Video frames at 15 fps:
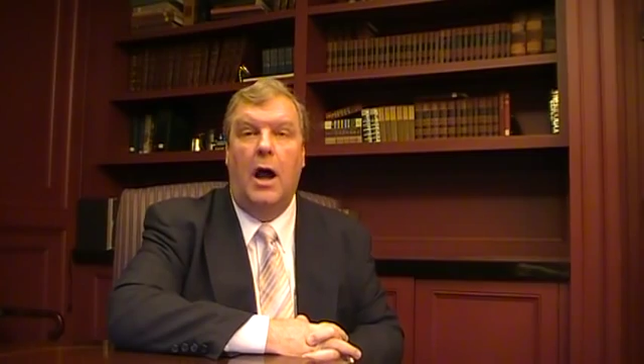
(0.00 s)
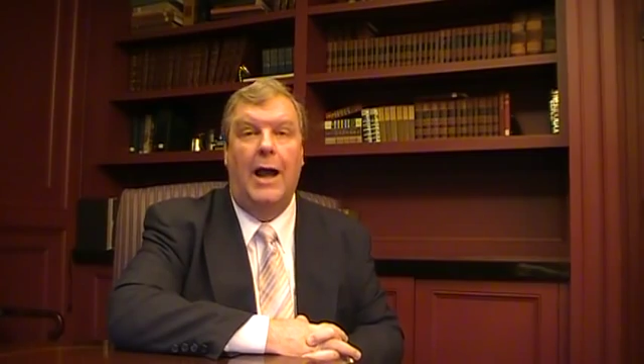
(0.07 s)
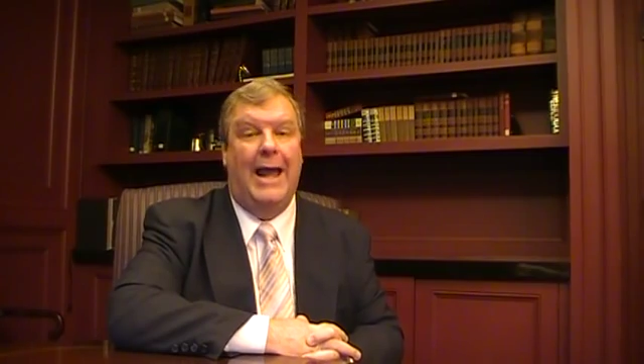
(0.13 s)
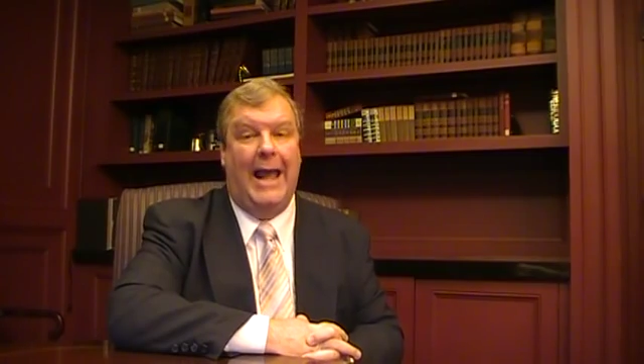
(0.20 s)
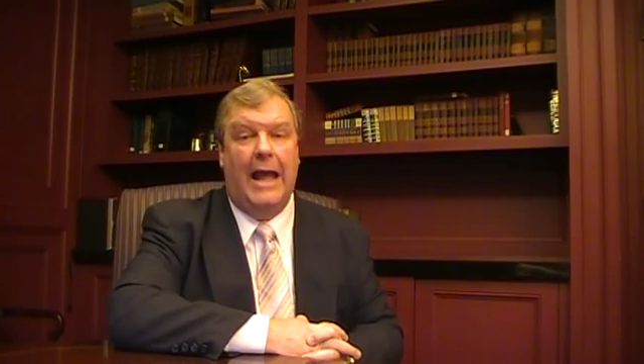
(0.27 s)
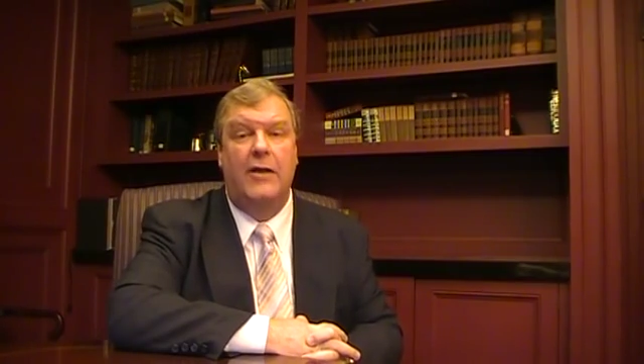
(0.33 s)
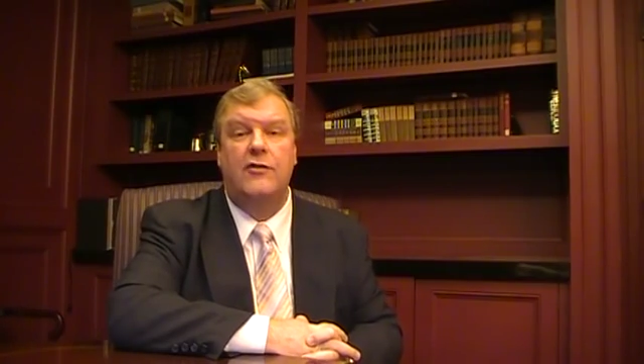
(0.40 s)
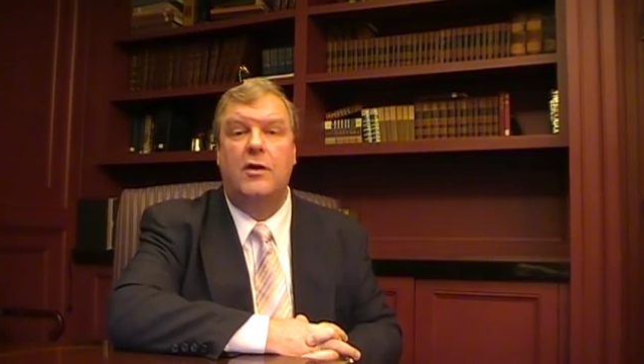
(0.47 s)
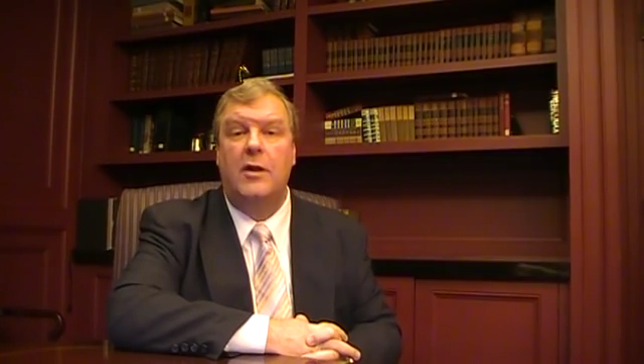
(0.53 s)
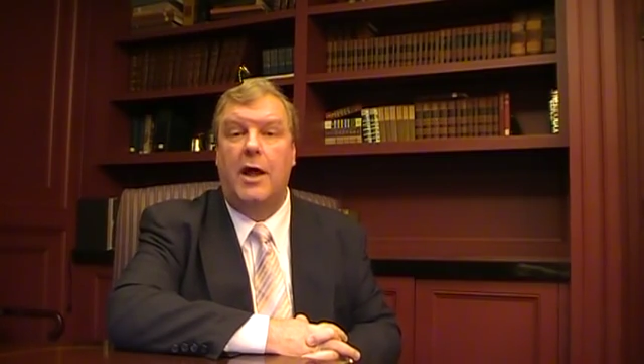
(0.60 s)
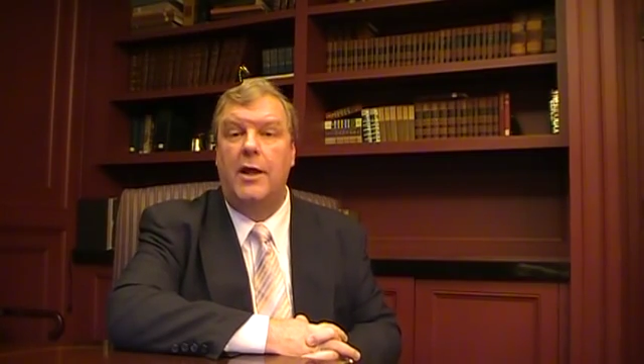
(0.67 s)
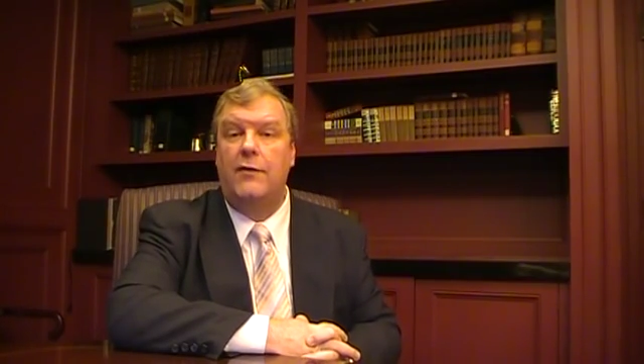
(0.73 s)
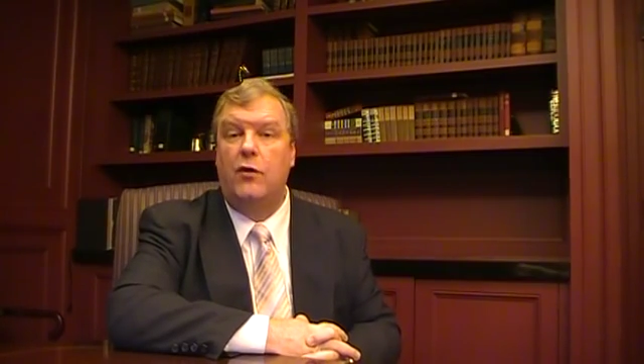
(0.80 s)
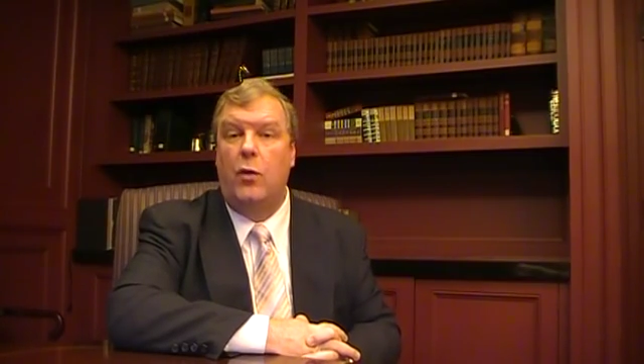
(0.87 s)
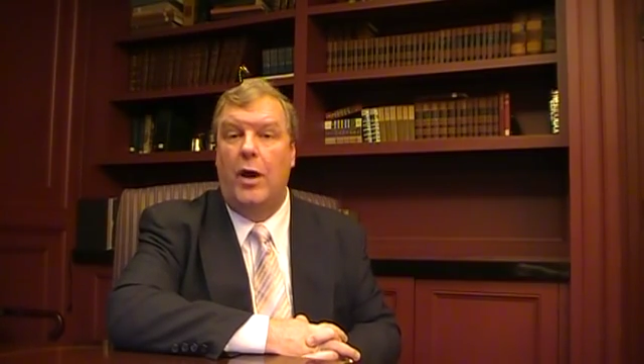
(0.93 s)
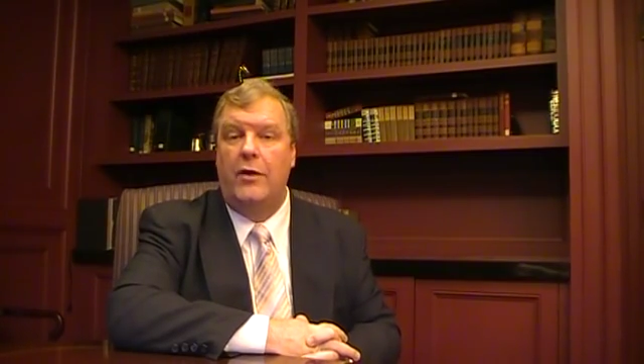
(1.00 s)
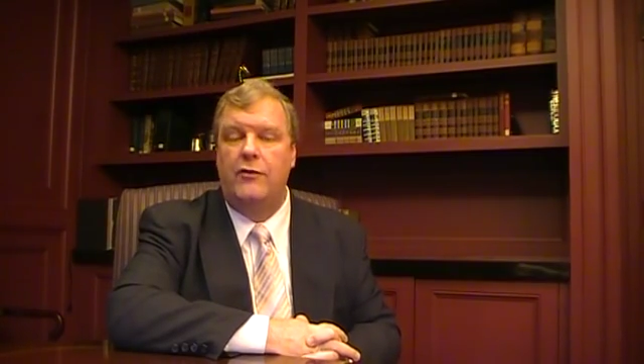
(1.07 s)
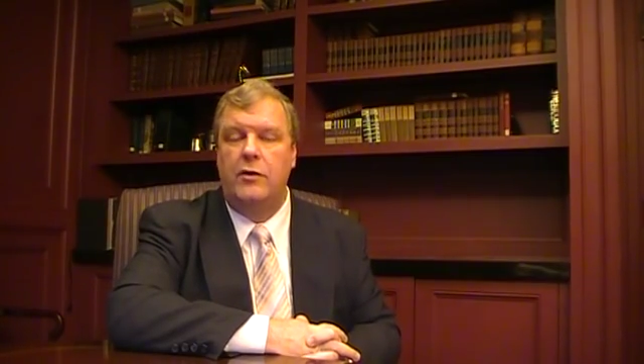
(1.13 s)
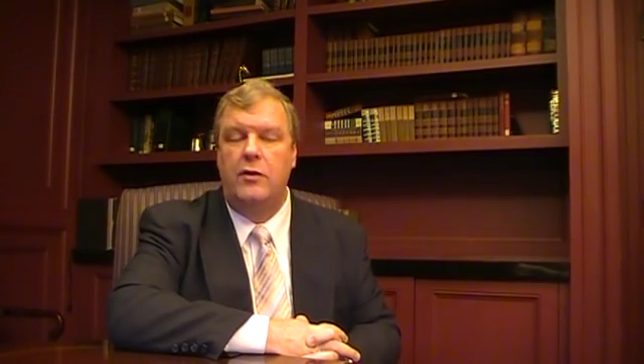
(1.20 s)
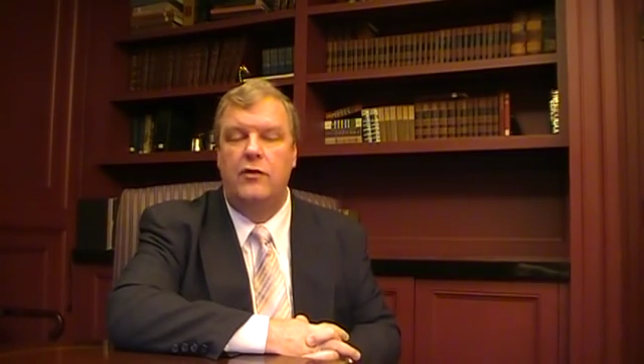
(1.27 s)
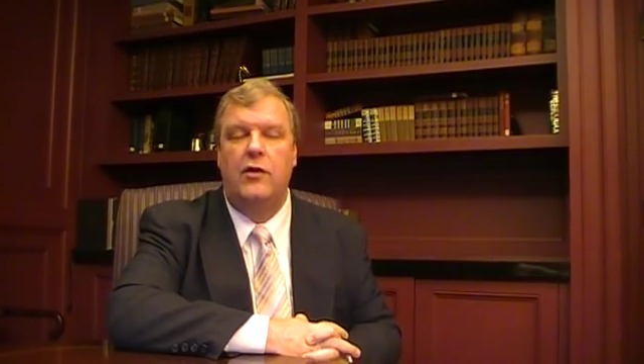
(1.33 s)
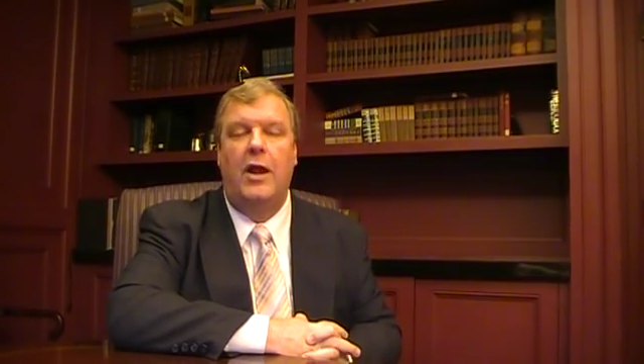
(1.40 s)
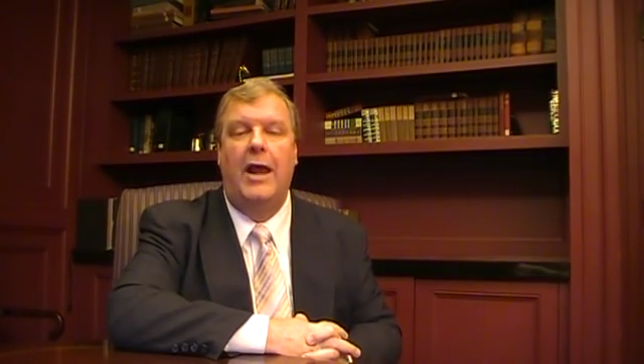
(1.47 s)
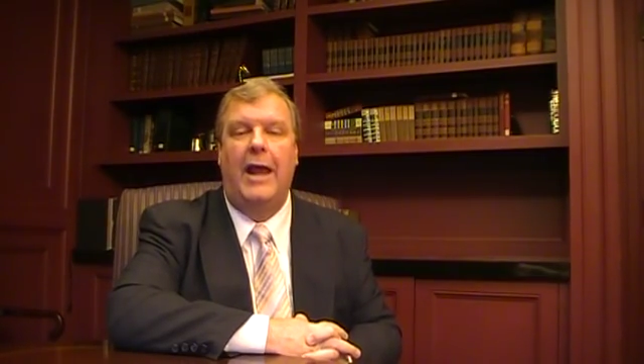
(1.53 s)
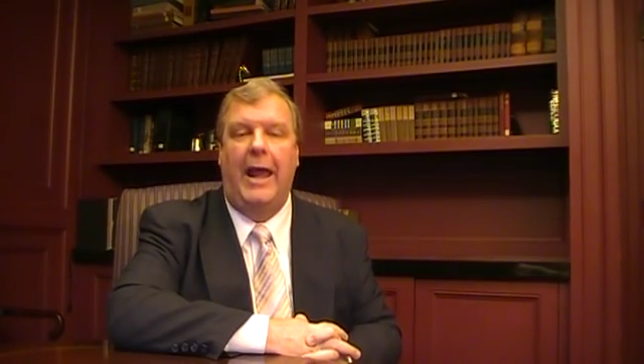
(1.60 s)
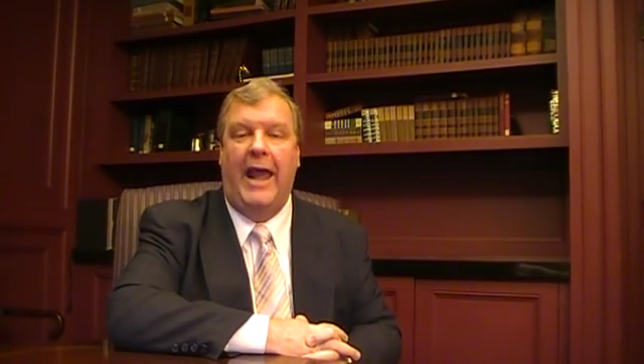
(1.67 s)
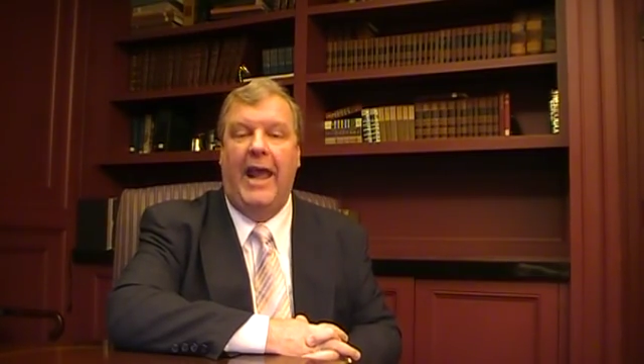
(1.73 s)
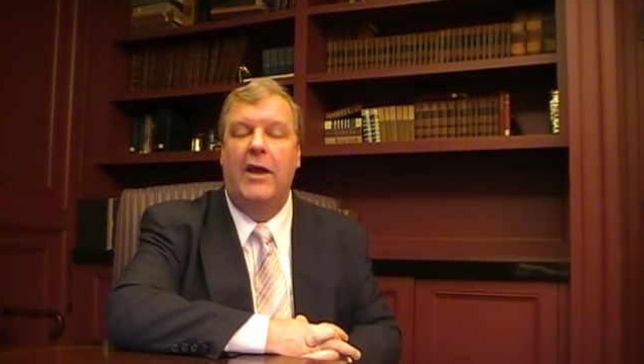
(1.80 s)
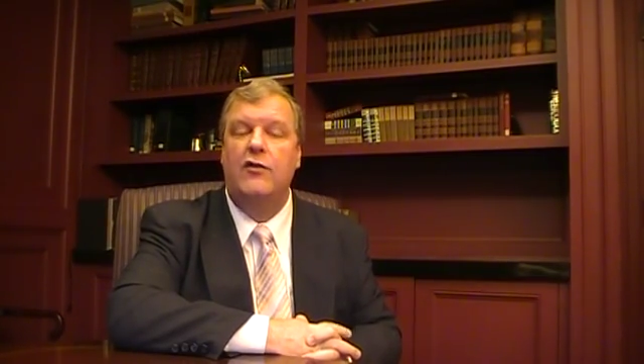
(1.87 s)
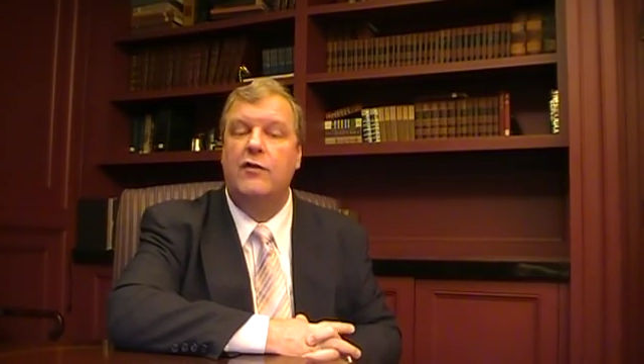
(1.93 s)
Ask a lot of questions.
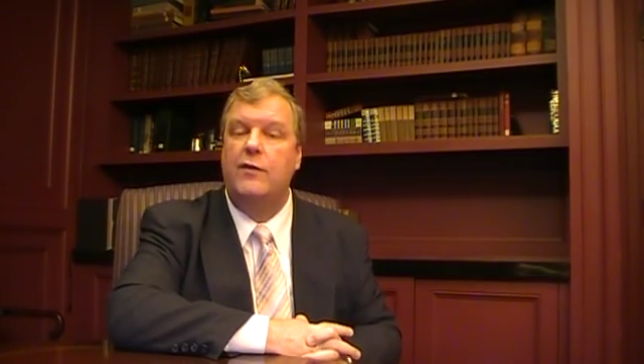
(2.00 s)
Ask